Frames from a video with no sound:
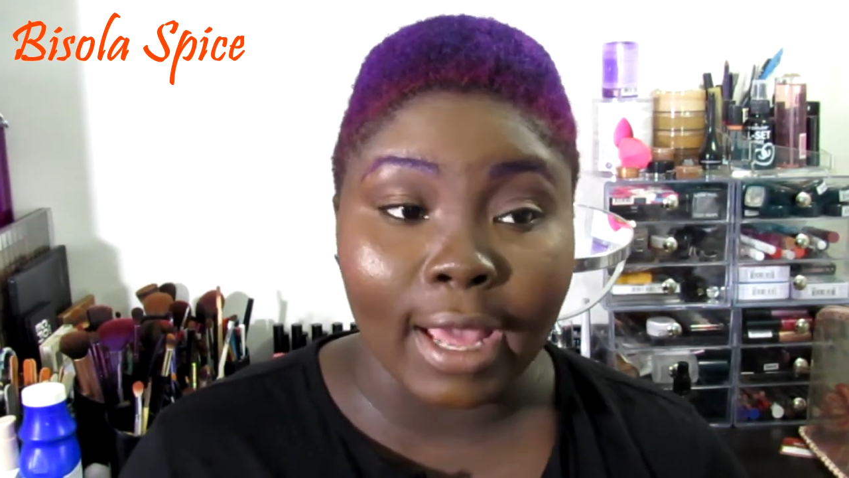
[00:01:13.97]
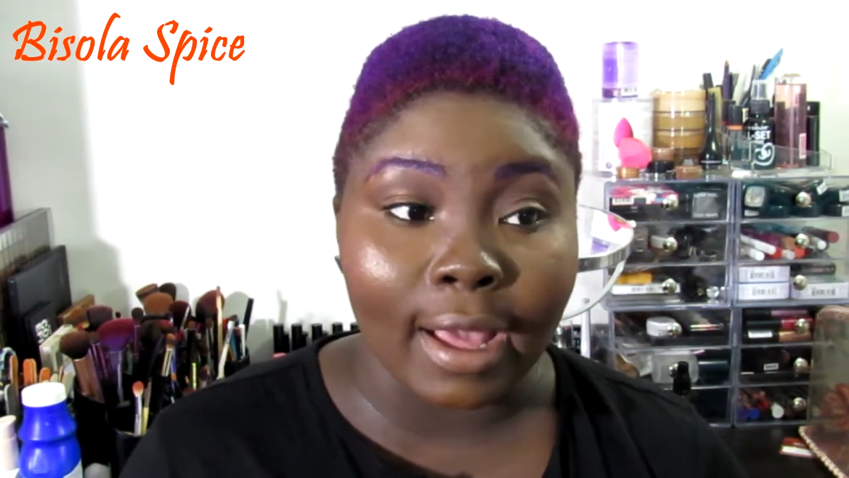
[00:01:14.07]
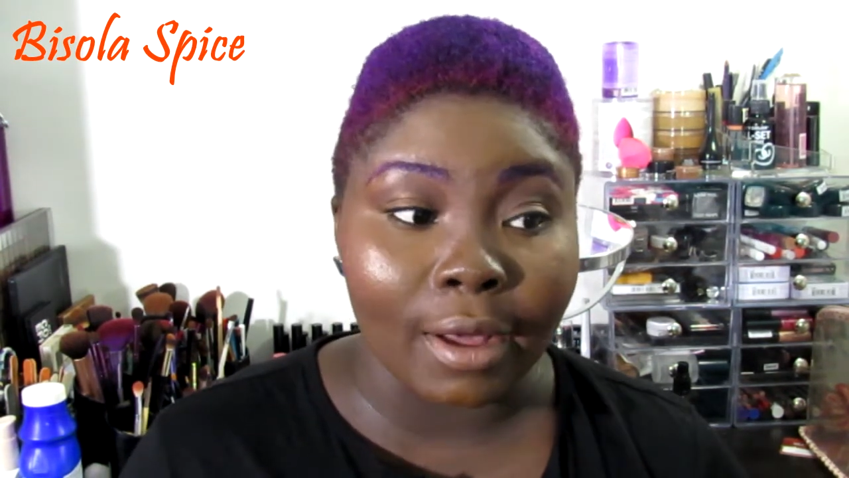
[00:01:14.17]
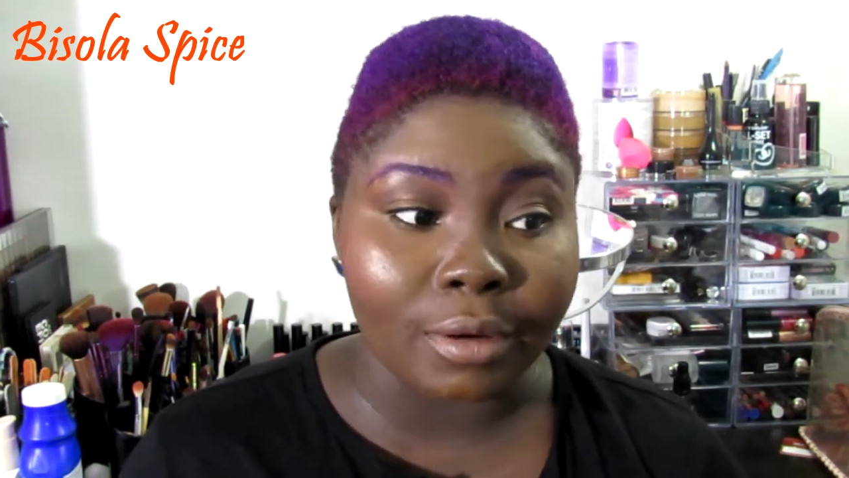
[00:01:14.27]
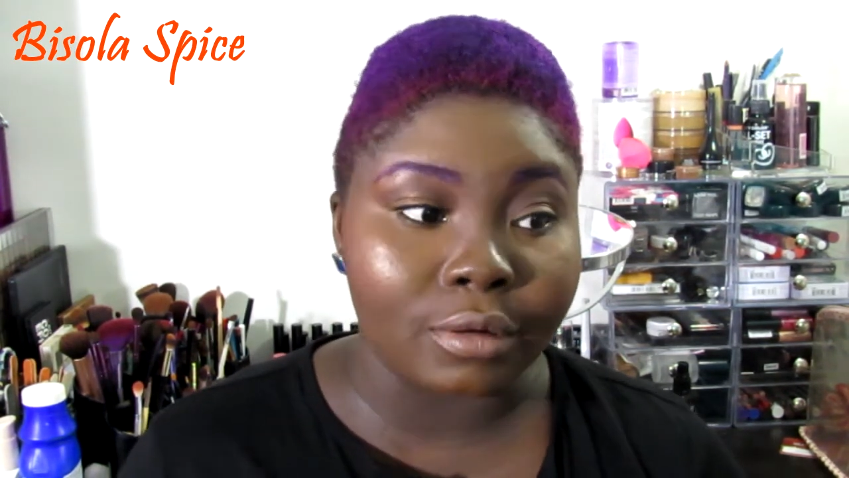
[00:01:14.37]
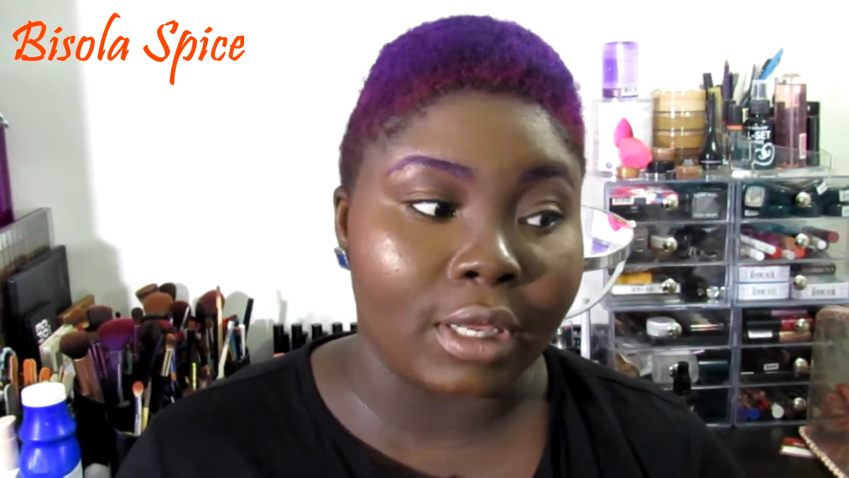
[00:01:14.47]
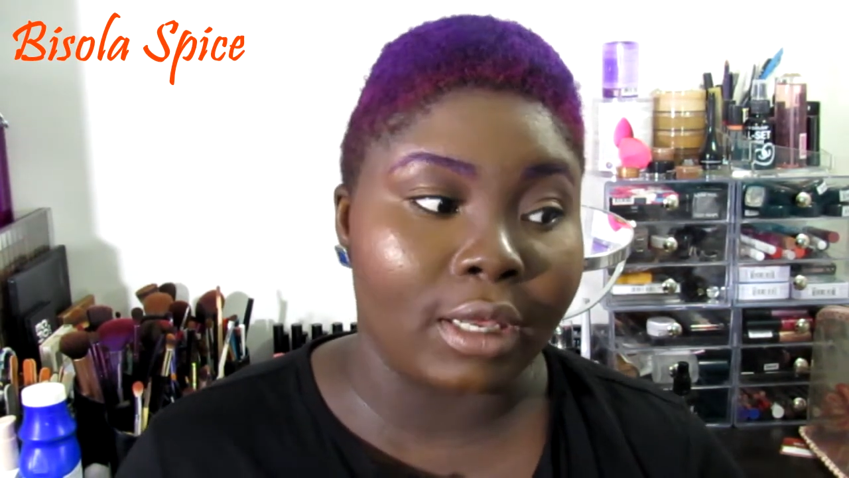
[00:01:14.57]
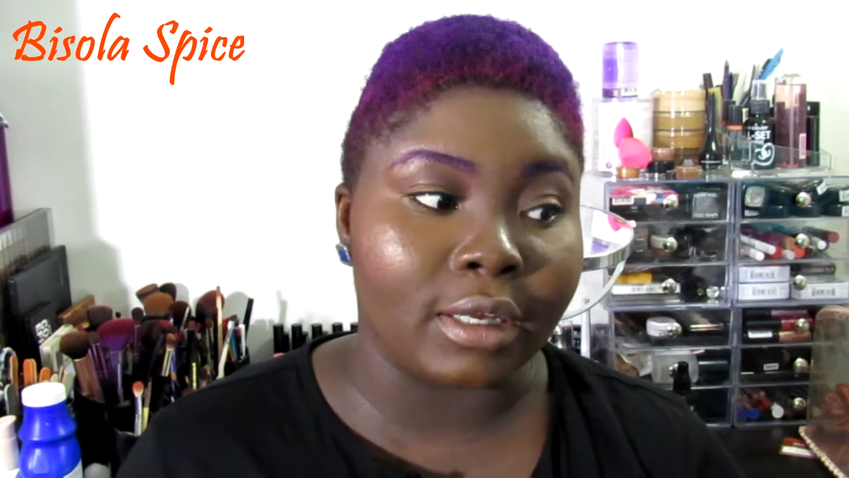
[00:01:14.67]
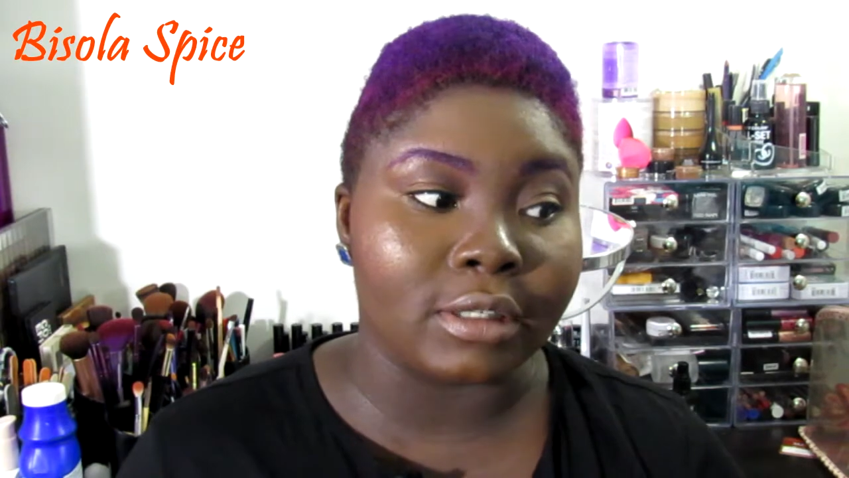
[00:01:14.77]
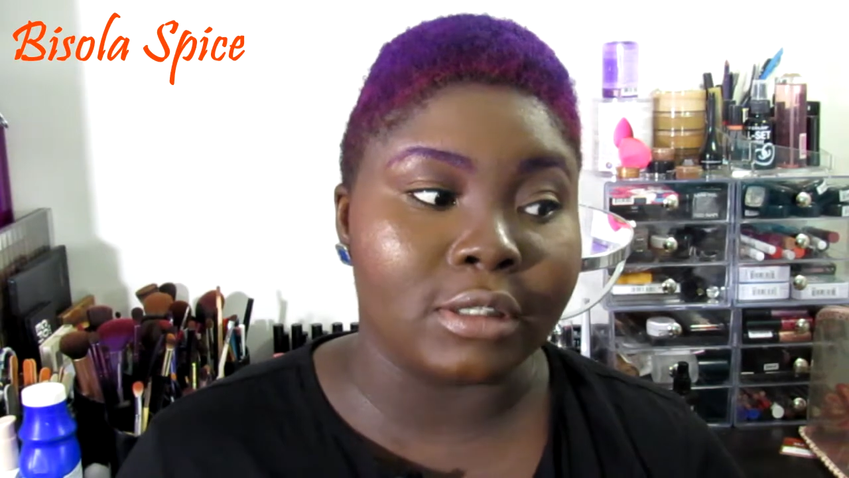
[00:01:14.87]
out.
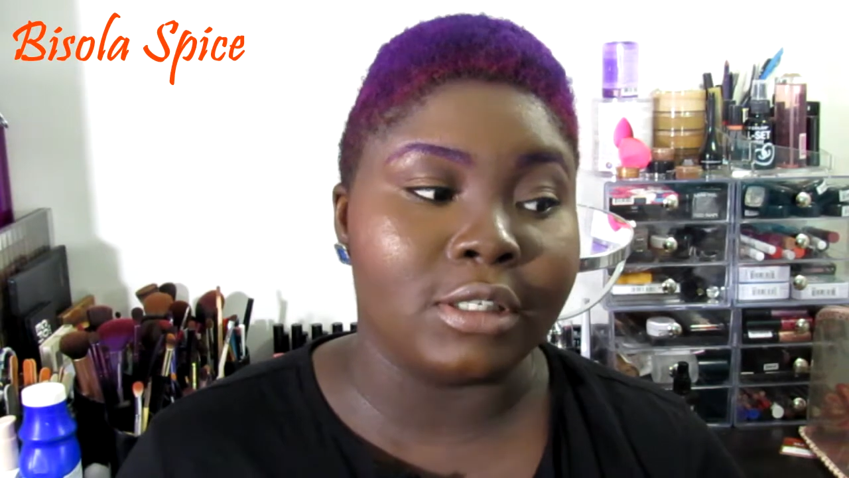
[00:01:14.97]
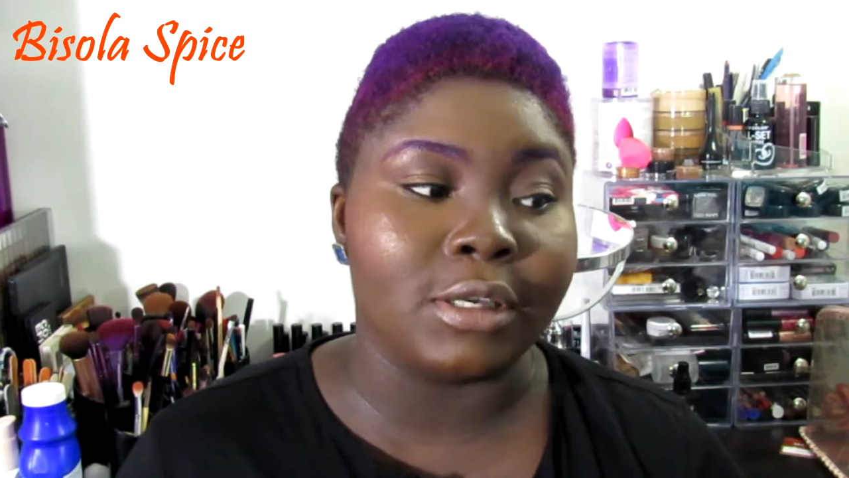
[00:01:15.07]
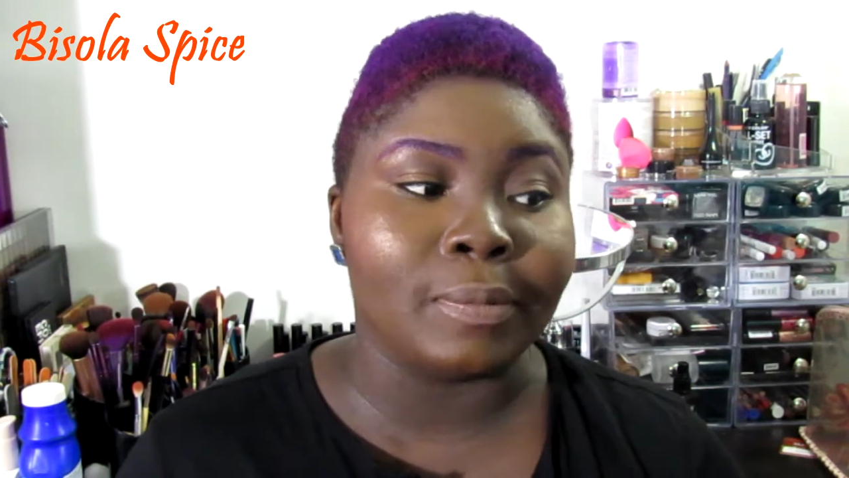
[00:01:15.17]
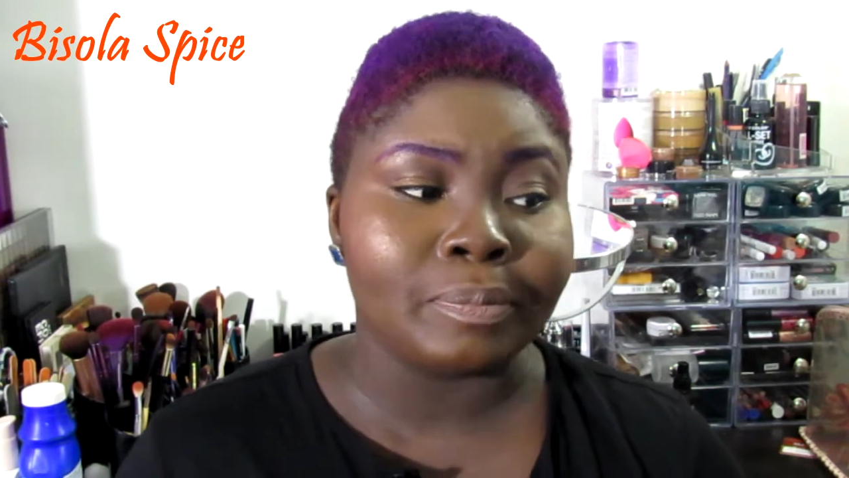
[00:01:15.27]
And